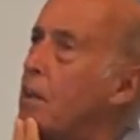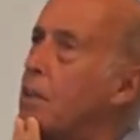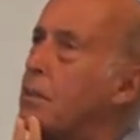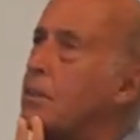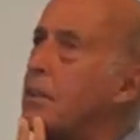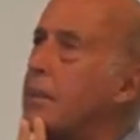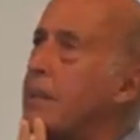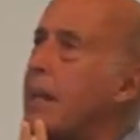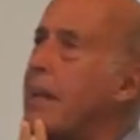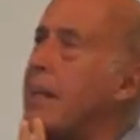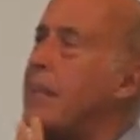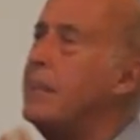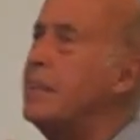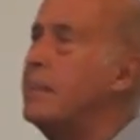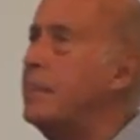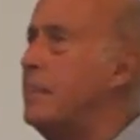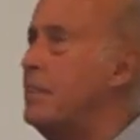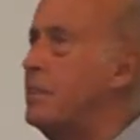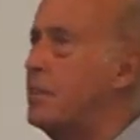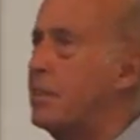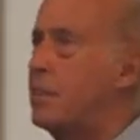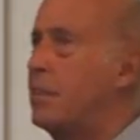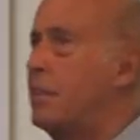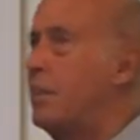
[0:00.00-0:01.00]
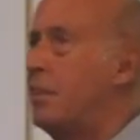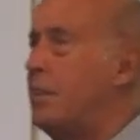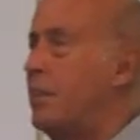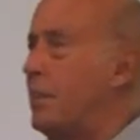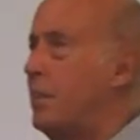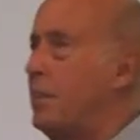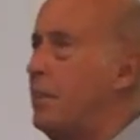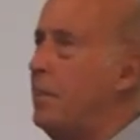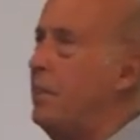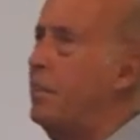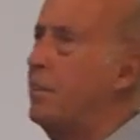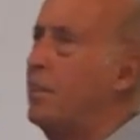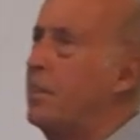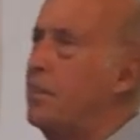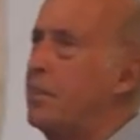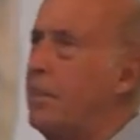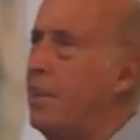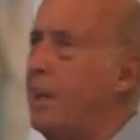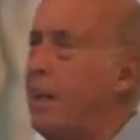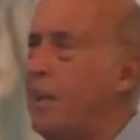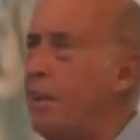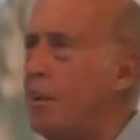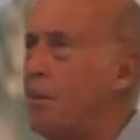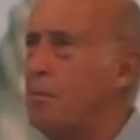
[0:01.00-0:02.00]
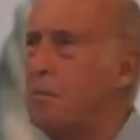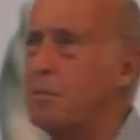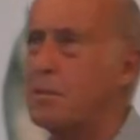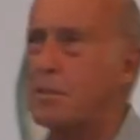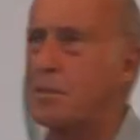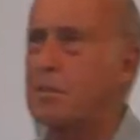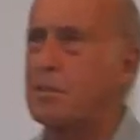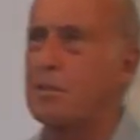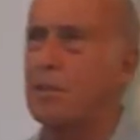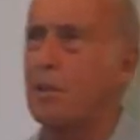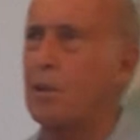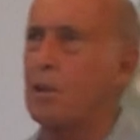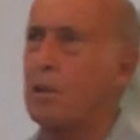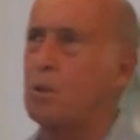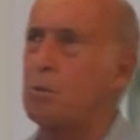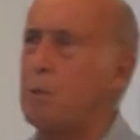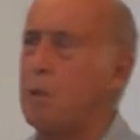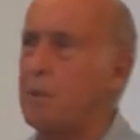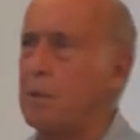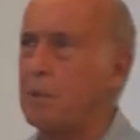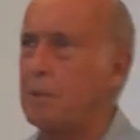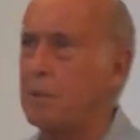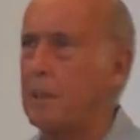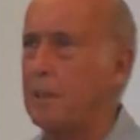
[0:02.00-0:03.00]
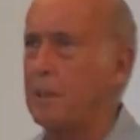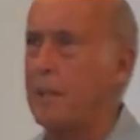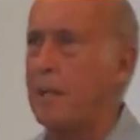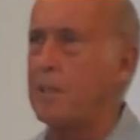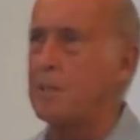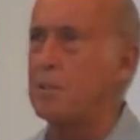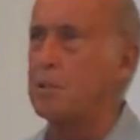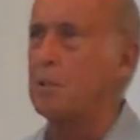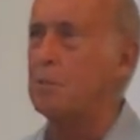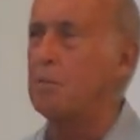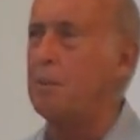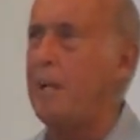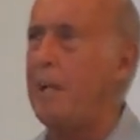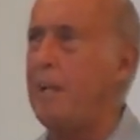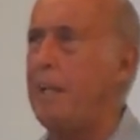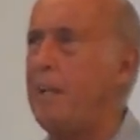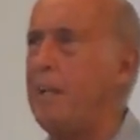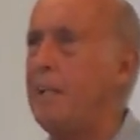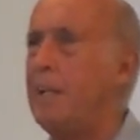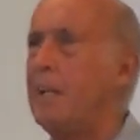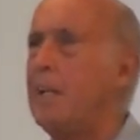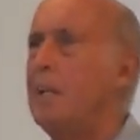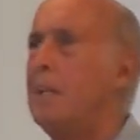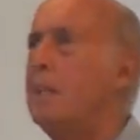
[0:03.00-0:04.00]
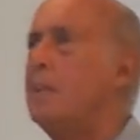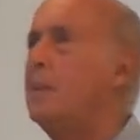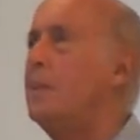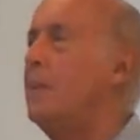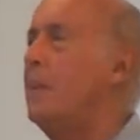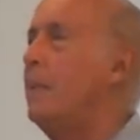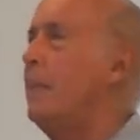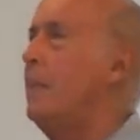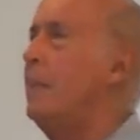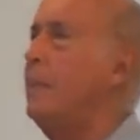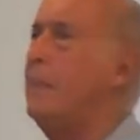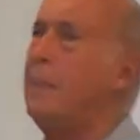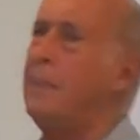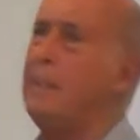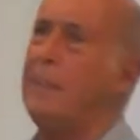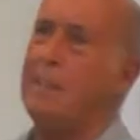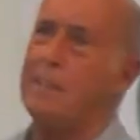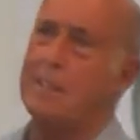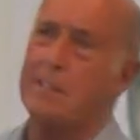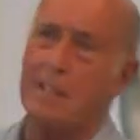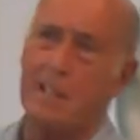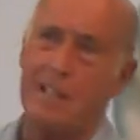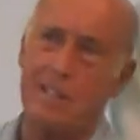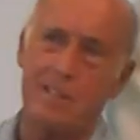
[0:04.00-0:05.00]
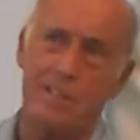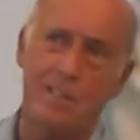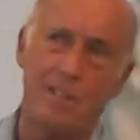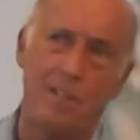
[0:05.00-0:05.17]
So then these, you, you can, I almost sort of quoted the letters already where he says,